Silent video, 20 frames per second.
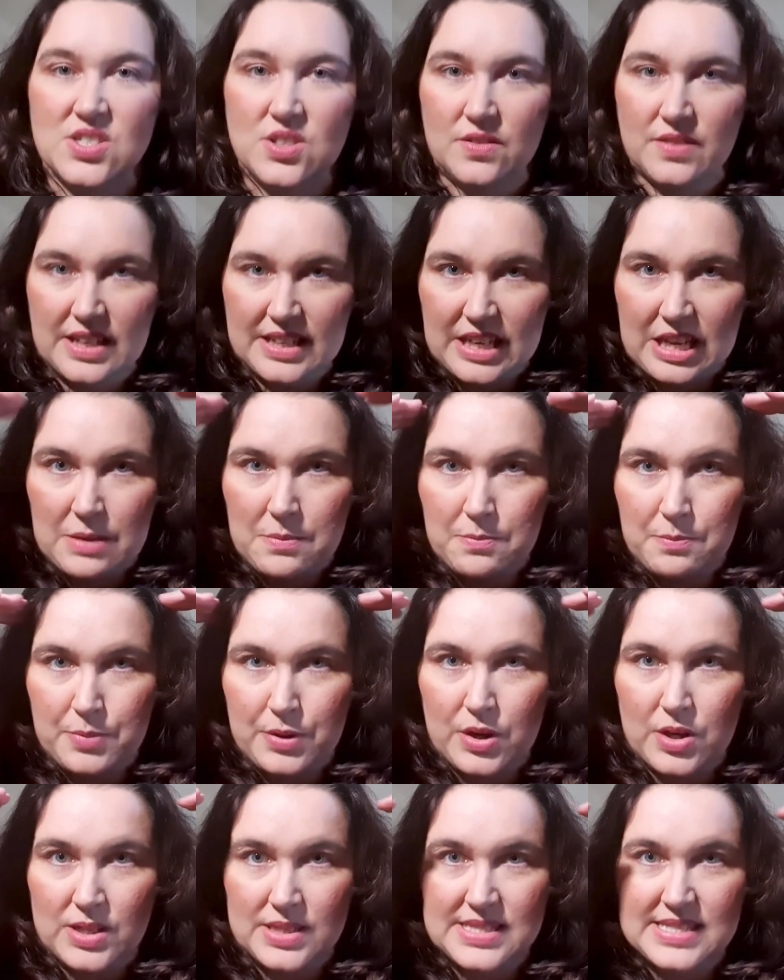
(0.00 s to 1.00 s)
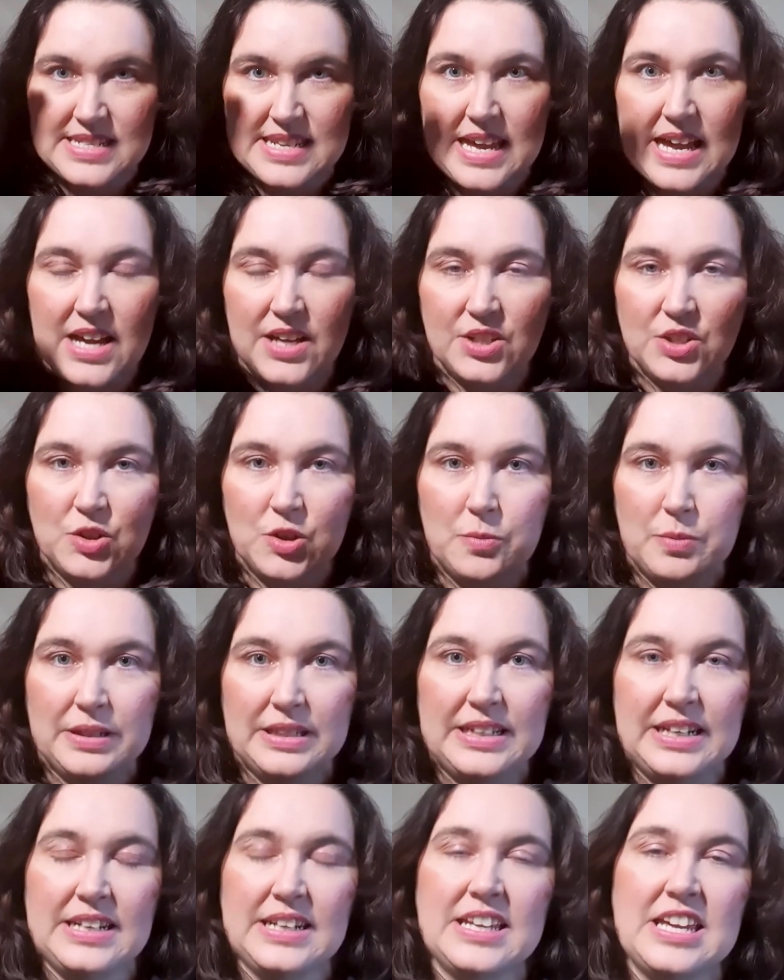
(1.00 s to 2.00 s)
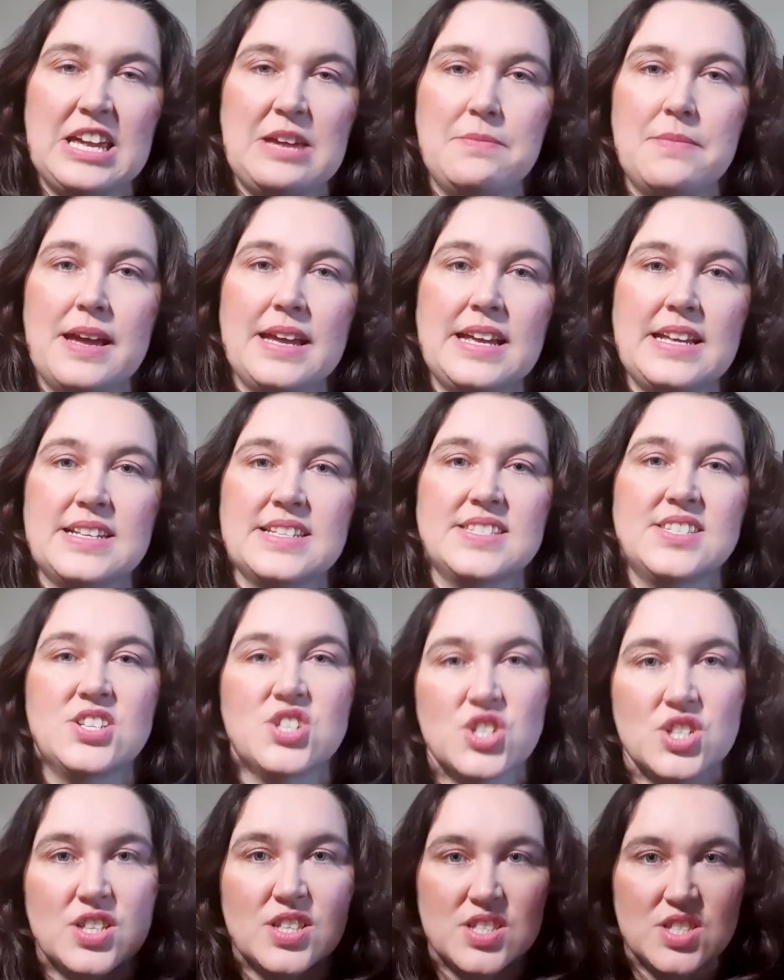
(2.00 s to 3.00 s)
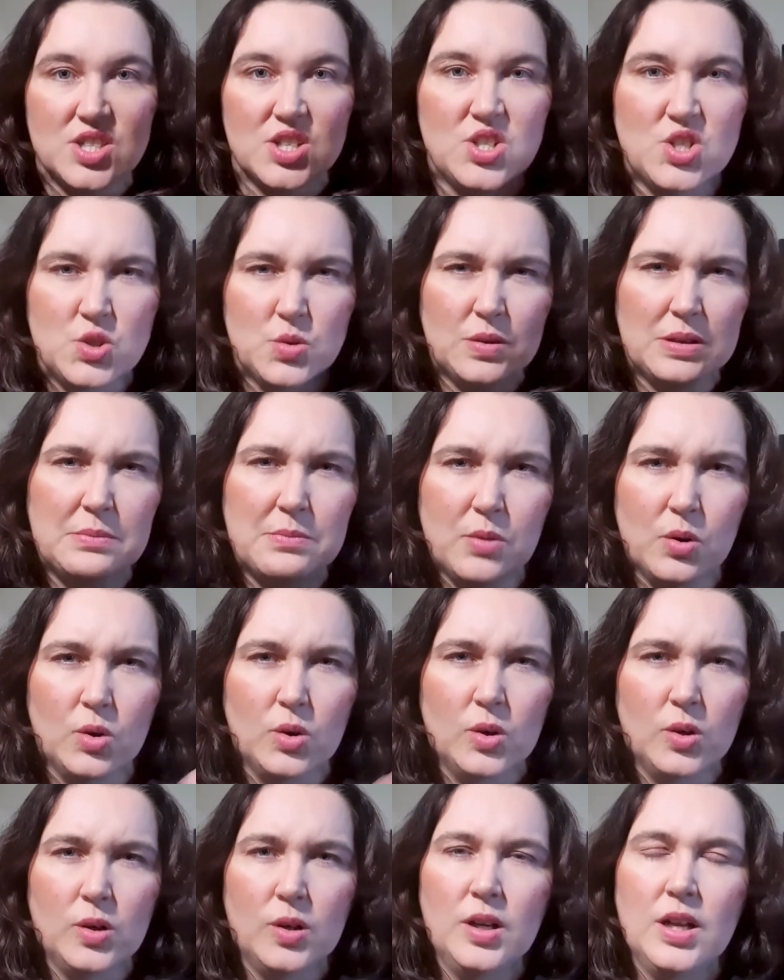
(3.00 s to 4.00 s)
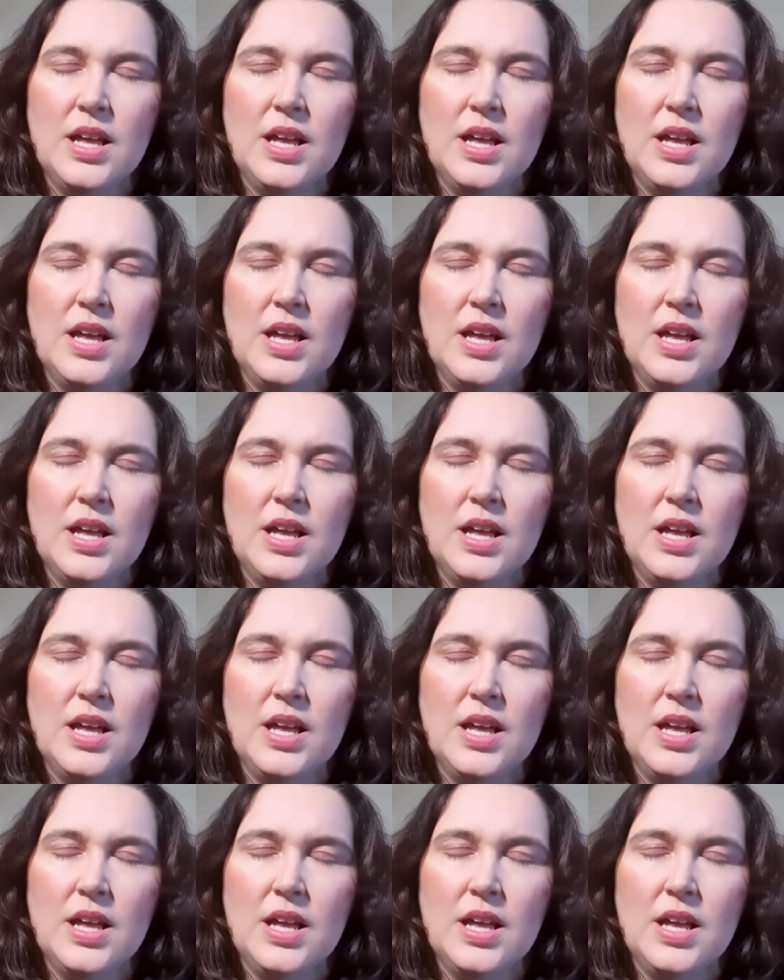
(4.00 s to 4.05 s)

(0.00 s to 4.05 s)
of like it burns down your ability to keep making decisions, the doing more,